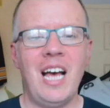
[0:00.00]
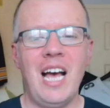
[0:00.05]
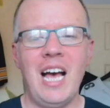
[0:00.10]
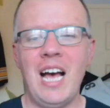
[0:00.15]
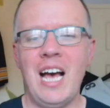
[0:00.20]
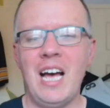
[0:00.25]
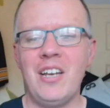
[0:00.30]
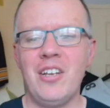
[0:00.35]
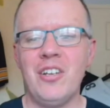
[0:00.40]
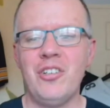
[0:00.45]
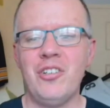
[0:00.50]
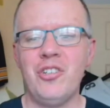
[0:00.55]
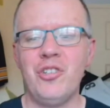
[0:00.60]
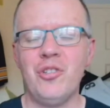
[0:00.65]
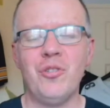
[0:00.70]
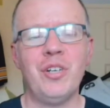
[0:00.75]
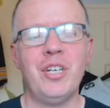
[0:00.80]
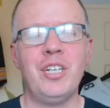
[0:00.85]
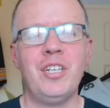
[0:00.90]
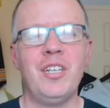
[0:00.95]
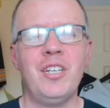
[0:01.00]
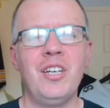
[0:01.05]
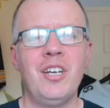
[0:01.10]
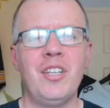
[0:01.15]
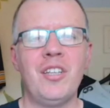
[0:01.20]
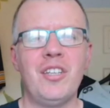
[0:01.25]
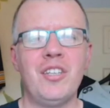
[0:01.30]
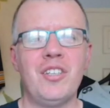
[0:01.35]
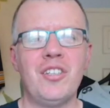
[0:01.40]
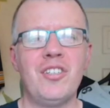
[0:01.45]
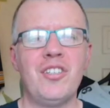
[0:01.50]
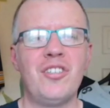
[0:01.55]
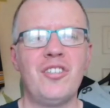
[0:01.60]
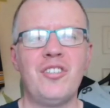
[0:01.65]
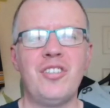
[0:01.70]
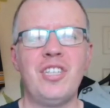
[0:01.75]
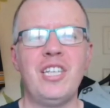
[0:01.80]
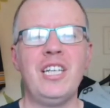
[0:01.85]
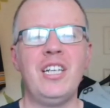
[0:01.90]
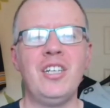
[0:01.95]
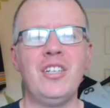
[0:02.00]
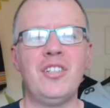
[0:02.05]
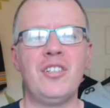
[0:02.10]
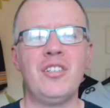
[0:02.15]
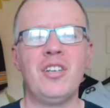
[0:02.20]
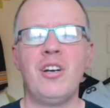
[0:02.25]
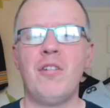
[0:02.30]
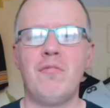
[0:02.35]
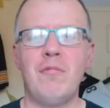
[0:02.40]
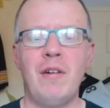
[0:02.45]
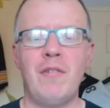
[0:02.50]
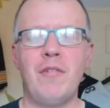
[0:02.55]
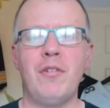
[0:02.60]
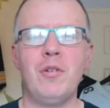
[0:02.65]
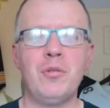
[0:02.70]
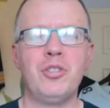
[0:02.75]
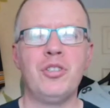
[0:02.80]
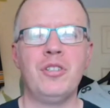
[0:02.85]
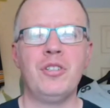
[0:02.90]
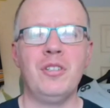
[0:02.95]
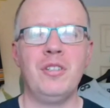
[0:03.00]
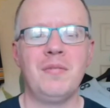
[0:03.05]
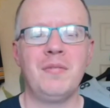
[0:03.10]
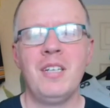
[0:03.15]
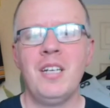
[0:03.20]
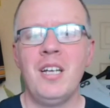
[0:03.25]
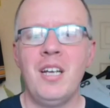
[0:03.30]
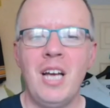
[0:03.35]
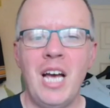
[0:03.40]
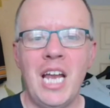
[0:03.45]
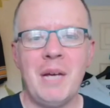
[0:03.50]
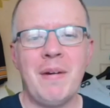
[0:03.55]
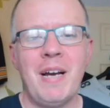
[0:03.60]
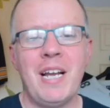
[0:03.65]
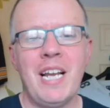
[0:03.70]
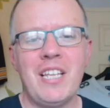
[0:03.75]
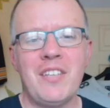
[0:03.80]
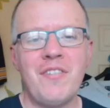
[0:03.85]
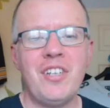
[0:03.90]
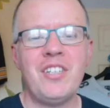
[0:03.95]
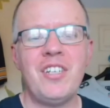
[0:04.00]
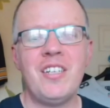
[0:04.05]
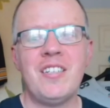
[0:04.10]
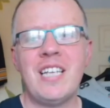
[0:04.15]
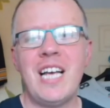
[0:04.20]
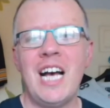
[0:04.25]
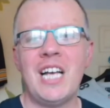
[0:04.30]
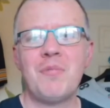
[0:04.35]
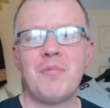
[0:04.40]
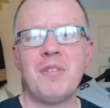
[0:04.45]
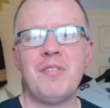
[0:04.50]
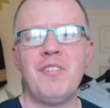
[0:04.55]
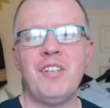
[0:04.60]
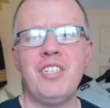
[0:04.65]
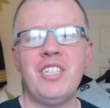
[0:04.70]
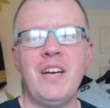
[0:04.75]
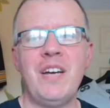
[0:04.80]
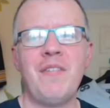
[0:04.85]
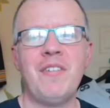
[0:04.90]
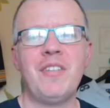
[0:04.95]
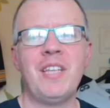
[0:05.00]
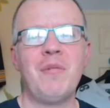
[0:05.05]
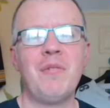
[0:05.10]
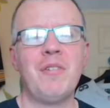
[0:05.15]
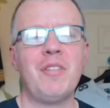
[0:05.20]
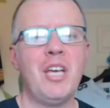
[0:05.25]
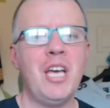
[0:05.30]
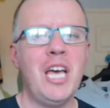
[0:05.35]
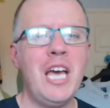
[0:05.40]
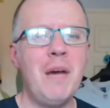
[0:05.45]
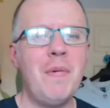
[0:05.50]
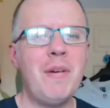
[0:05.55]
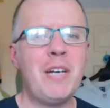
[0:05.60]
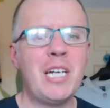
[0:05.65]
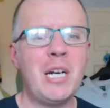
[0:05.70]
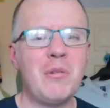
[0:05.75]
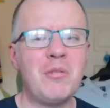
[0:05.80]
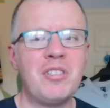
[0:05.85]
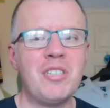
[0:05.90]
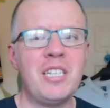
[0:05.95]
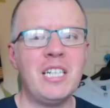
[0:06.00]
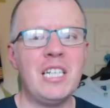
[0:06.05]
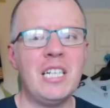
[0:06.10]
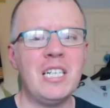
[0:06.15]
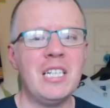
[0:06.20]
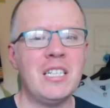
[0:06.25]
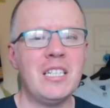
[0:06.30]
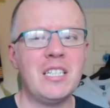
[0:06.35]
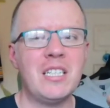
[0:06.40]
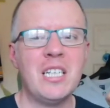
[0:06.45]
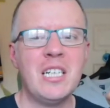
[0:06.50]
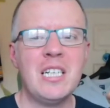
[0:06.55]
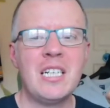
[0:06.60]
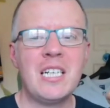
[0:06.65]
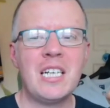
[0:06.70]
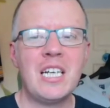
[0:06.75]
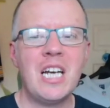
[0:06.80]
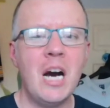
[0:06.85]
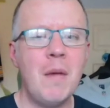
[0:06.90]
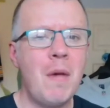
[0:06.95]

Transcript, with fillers: and join the Steelers revolution. Anyway, let's finish this as we finish everything with, here we go, Steelers. Come